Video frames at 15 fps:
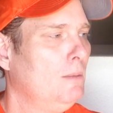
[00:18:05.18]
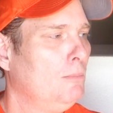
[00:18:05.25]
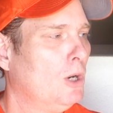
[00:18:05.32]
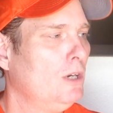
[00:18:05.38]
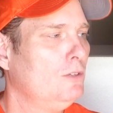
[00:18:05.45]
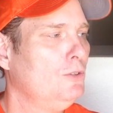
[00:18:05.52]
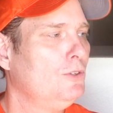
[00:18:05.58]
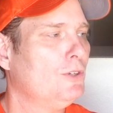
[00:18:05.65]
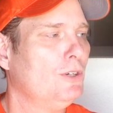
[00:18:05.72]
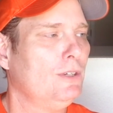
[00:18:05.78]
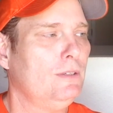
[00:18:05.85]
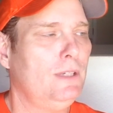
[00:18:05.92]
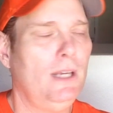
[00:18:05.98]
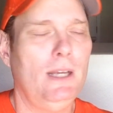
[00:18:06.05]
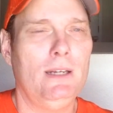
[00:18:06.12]
Luther
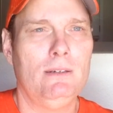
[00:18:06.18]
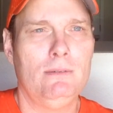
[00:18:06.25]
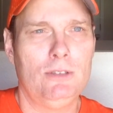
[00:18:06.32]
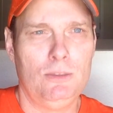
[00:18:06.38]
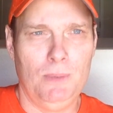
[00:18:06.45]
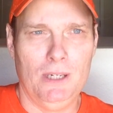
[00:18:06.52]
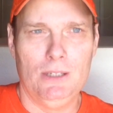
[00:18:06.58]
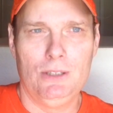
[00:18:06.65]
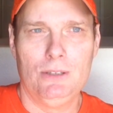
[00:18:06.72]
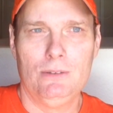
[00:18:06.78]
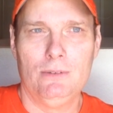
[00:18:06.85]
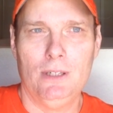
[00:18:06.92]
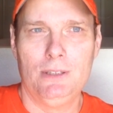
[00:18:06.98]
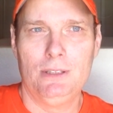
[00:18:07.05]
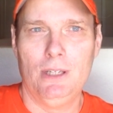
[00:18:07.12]
King speech,
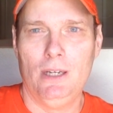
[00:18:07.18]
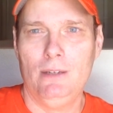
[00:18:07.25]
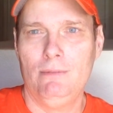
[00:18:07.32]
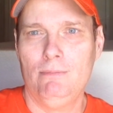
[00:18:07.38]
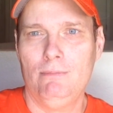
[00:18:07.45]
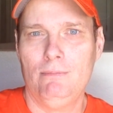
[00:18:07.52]
let's say.